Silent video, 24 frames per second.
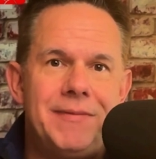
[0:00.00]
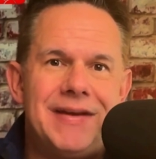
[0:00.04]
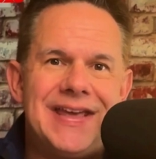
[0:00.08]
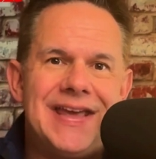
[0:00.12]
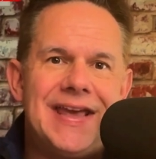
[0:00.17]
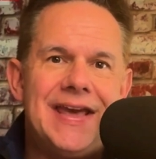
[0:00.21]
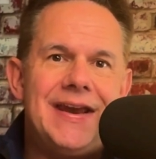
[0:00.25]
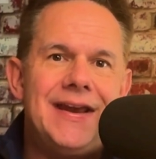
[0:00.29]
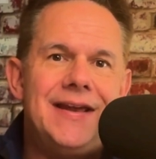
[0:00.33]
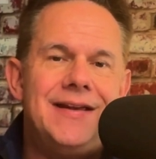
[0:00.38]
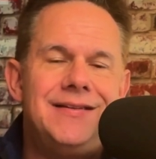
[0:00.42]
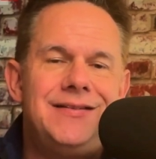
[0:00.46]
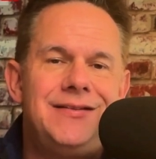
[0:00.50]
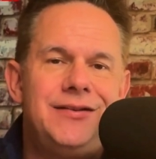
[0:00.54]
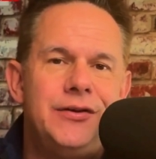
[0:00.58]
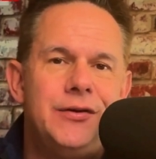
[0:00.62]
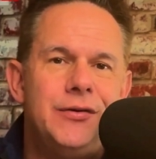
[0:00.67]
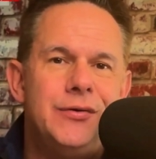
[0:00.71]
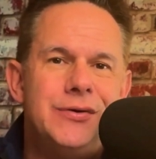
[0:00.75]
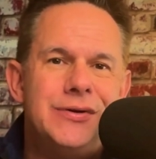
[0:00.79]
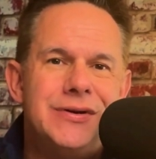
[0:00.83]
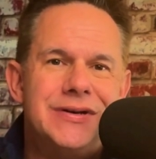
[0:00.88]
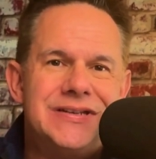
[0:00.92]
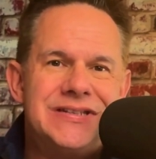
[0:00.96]
and get
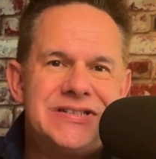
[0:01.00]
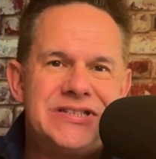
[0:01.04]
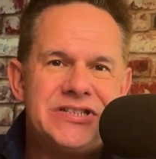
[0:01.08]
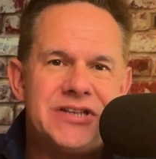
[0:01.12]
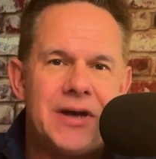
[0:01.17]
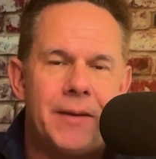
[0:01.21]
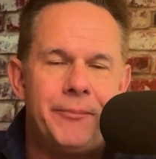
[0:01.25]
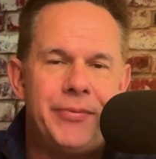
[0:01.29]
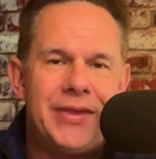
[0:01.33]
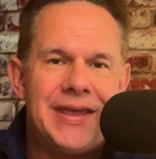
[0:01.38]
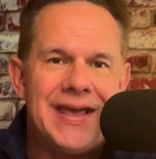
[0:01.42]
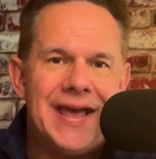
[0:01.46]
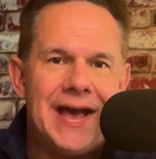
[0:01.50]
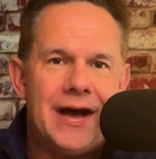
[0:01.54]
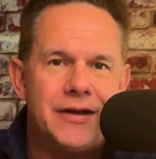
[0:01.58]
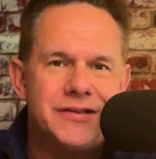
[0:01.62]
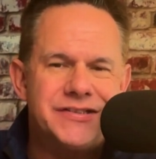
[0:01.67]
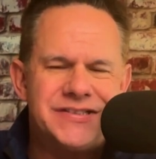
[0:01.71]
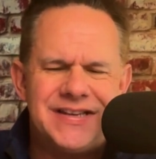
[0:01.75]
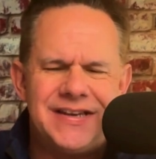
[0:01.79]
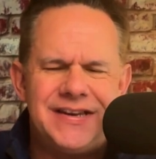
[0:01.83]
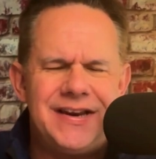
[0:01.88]
into something else.